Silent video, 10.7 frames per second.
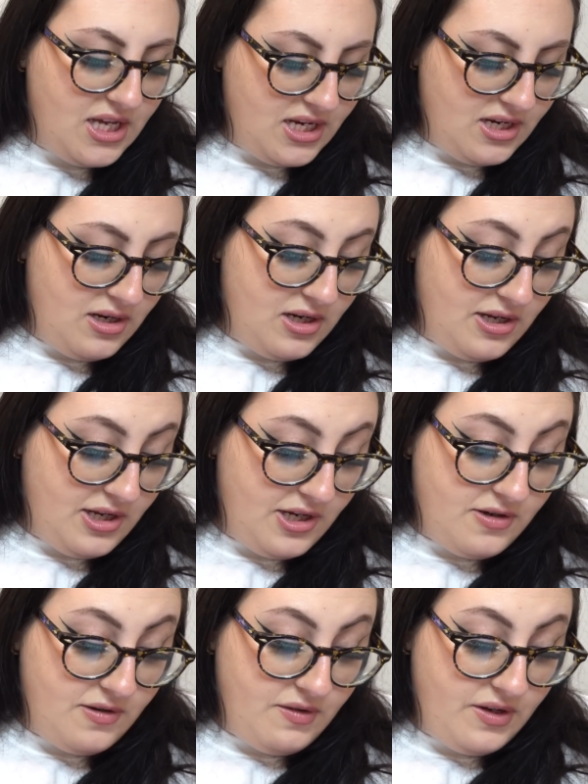And I
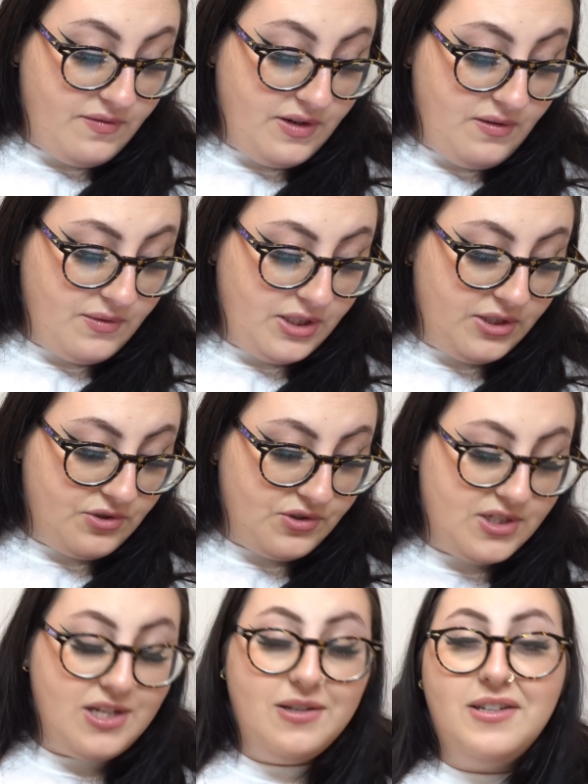don't know, I found it really
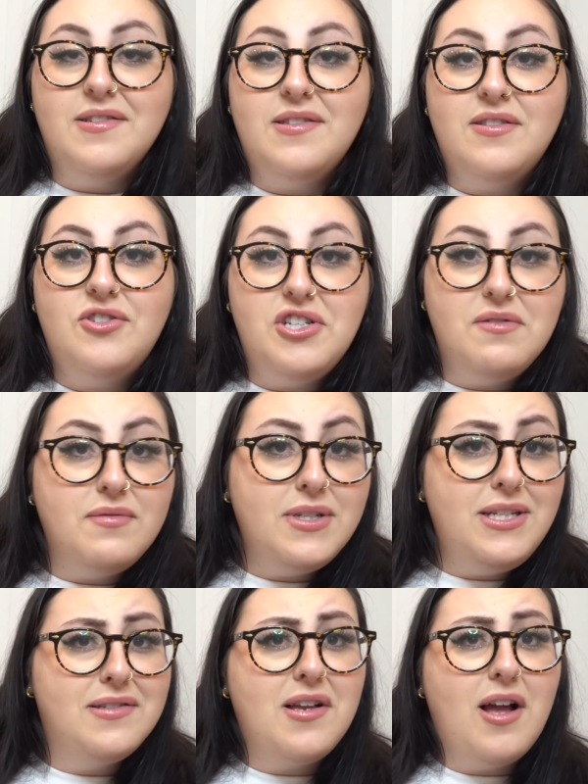interesting because she really is